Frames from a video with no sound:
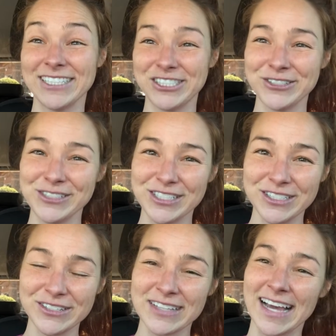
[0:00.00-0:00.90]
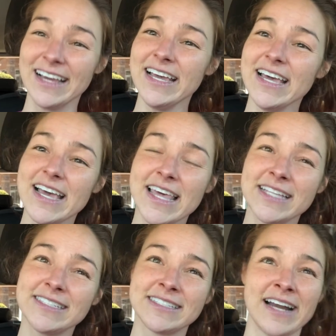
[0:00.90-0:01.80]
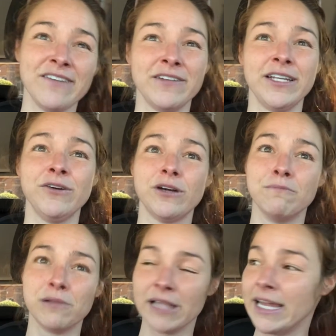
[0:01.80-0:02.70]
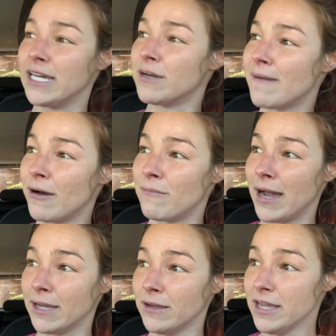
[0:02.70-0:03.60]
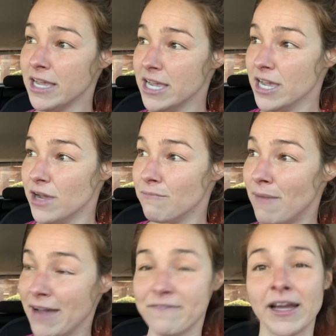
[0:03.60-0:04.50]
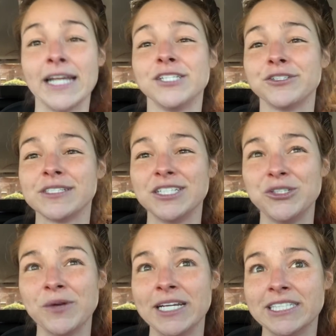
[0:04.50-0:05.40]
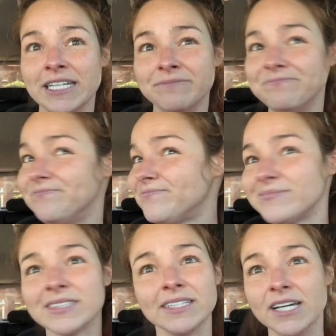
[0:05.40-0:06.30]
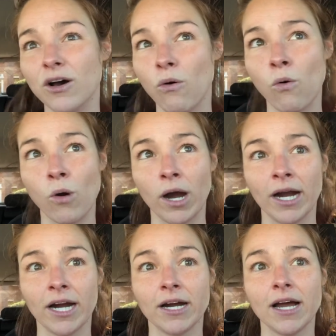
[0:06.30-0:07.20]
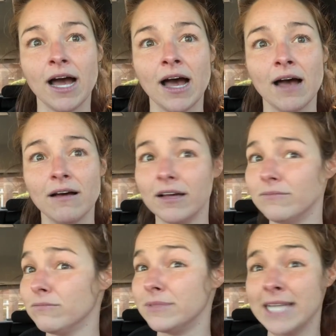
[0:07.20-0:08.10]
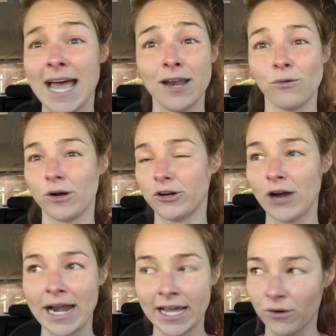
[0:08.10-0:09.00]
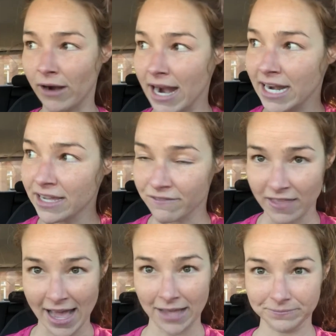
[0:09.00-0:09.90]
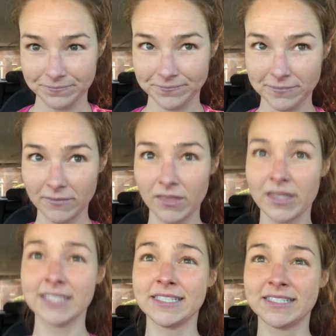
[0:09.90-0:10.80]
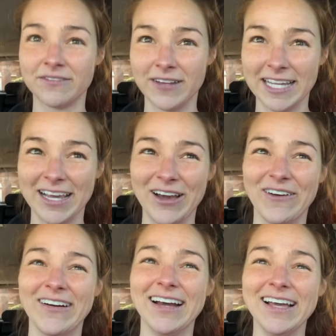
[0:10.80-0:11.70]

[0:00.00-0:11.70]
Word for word: choose to do that. And this is not a video complaining about my financial situation or debt or credit or any of that. This is a video.